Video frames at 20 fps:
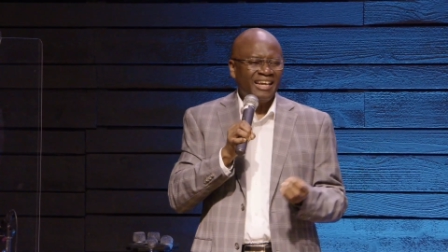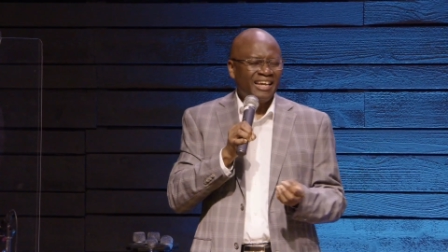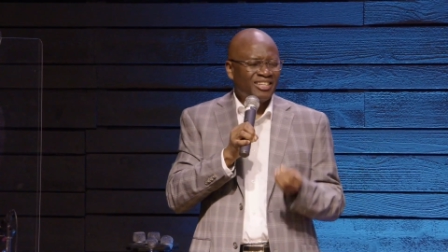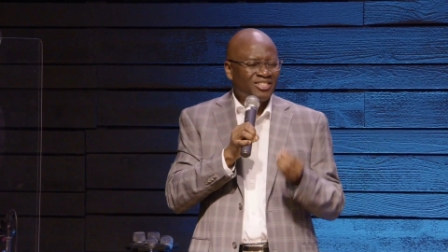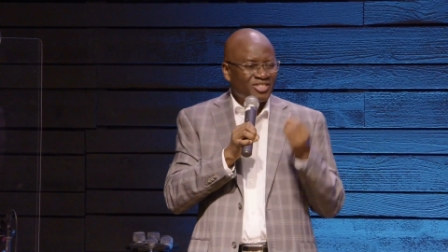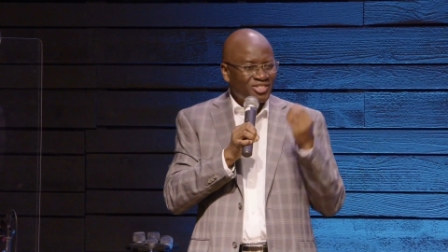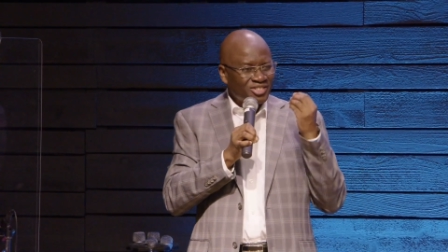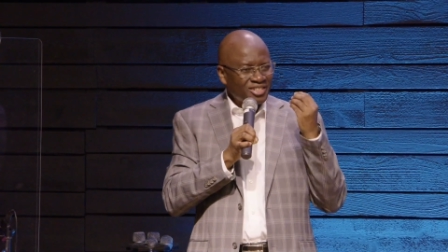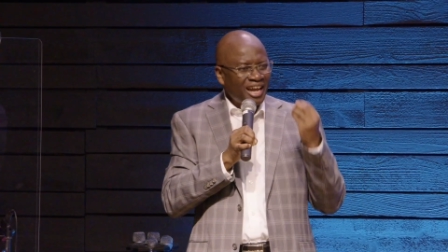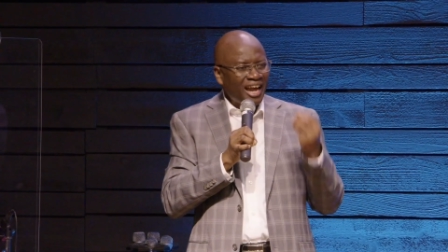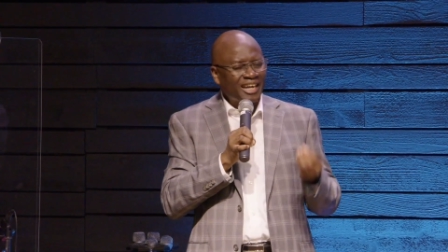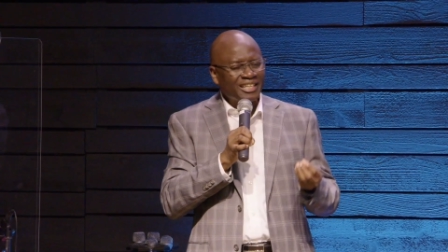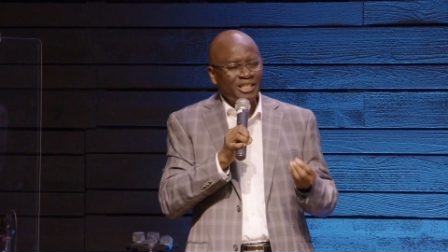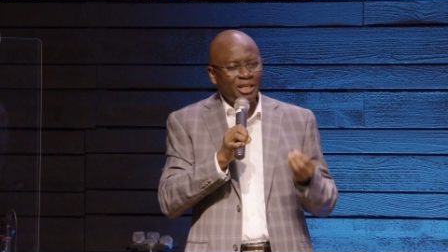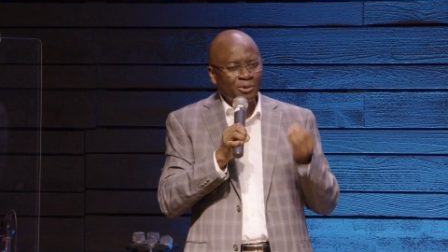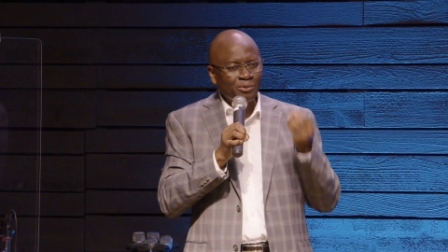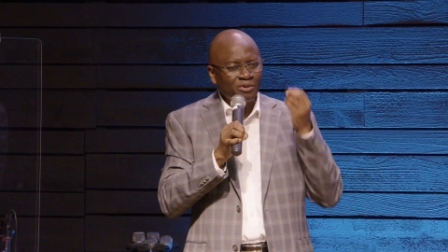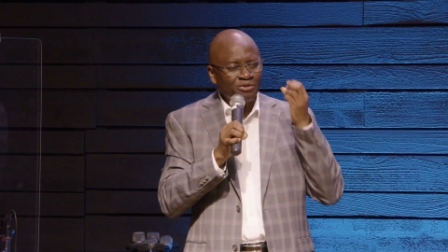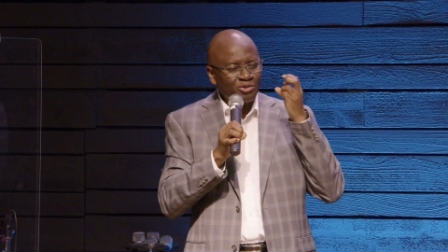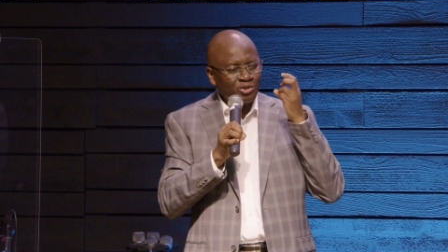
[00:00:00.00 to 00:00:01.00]
it
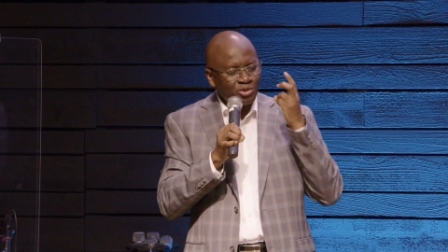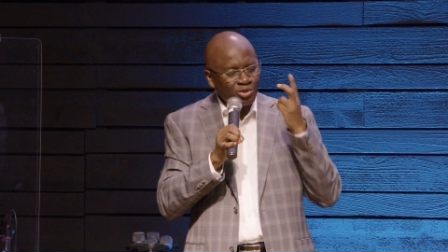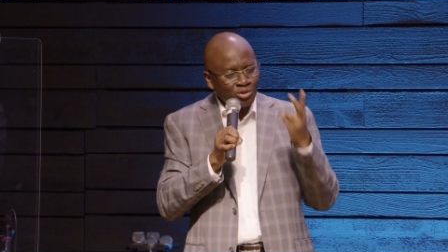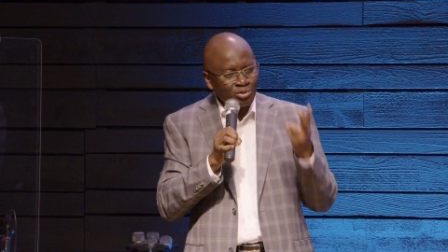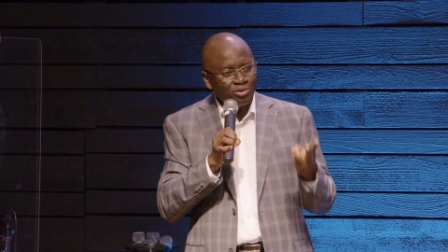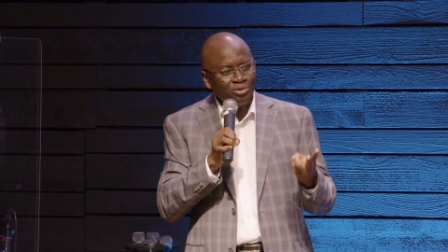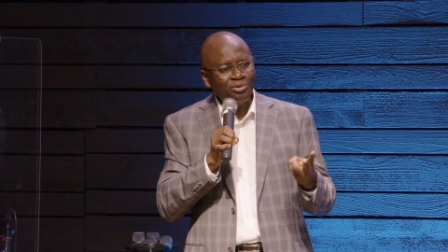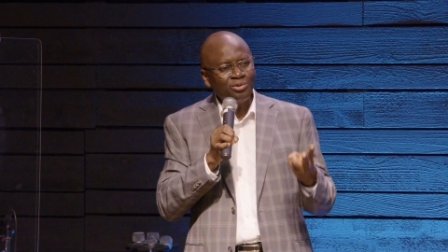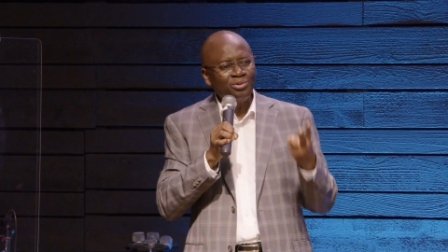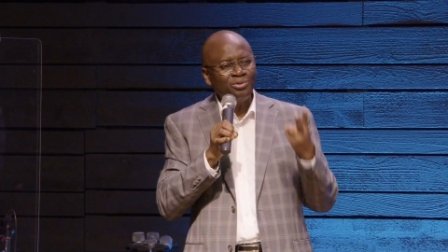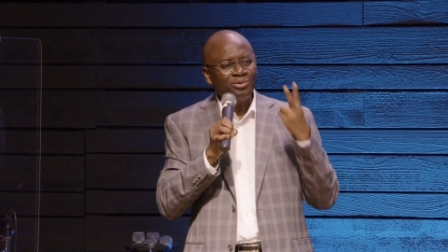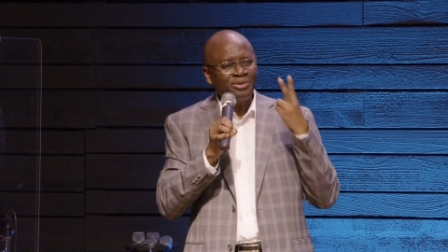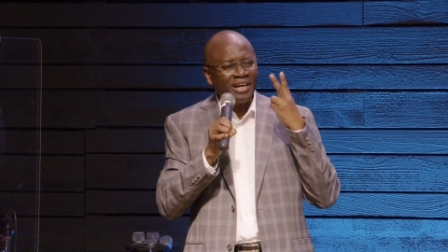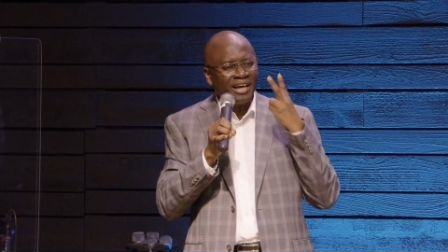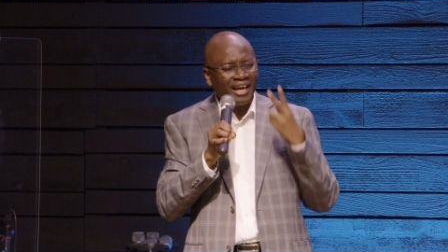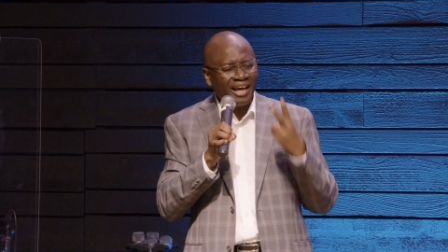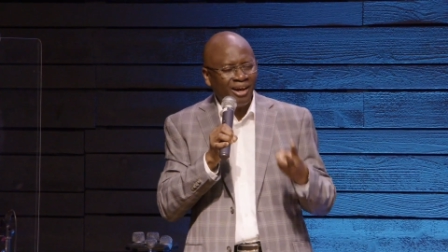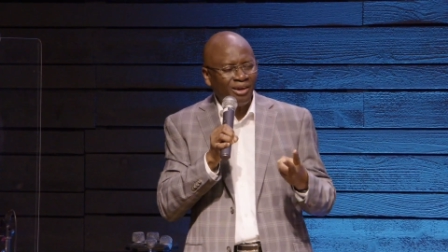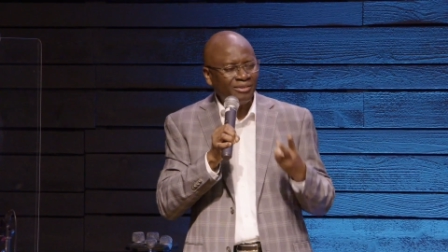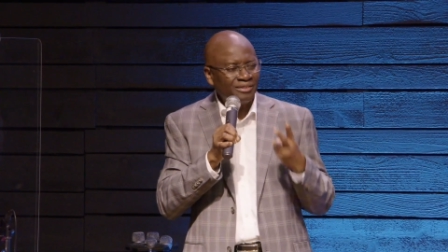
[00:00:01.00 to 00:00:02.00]
started with two
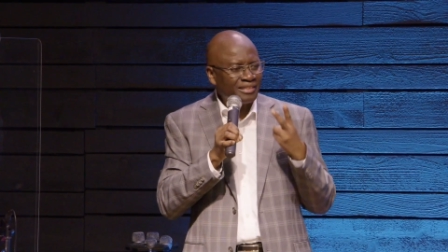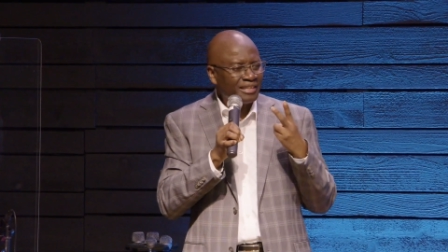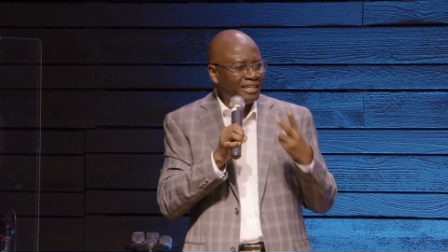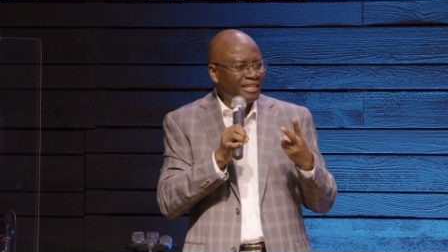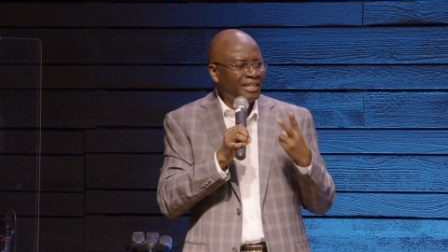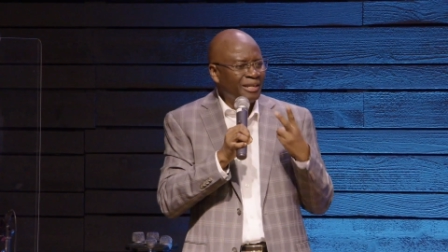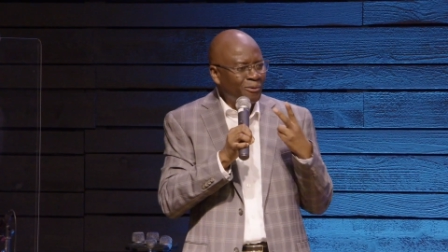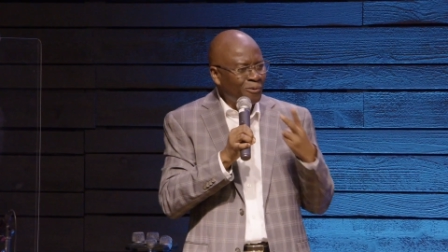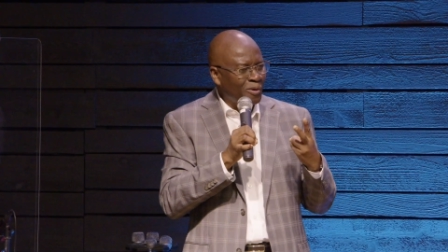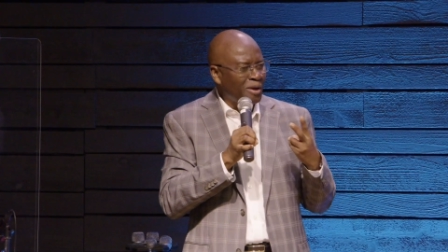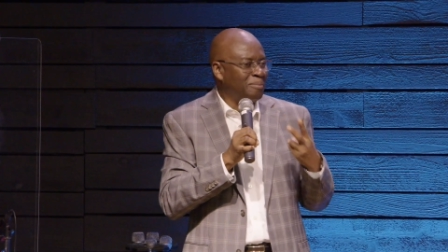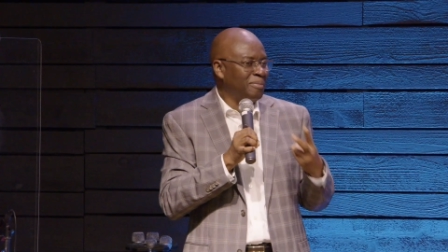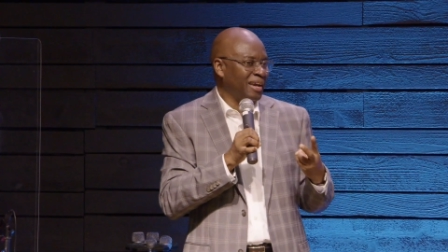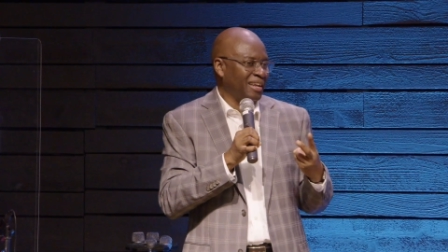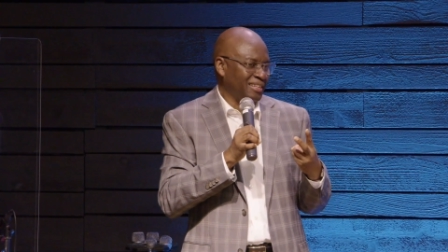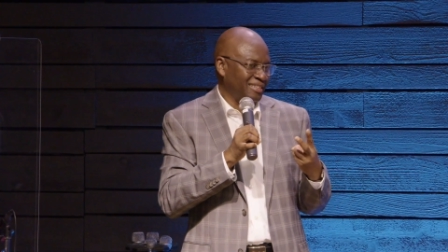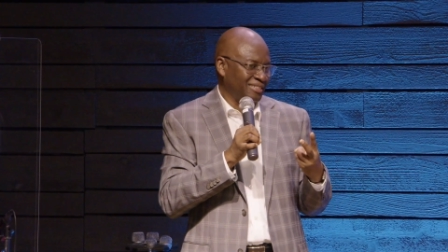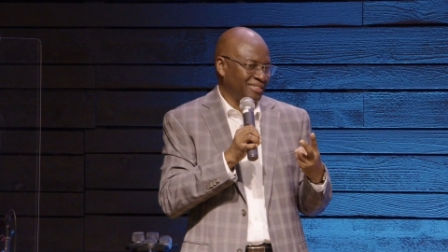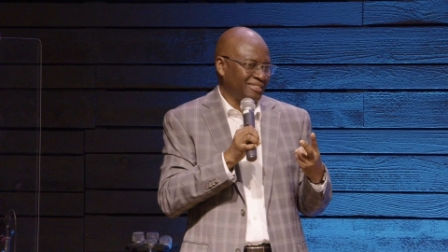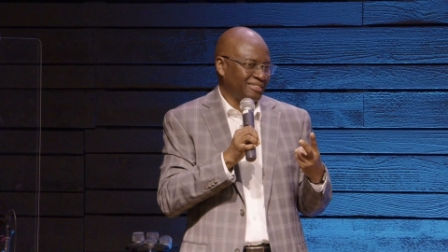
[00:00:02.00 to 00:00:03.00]
elderly women.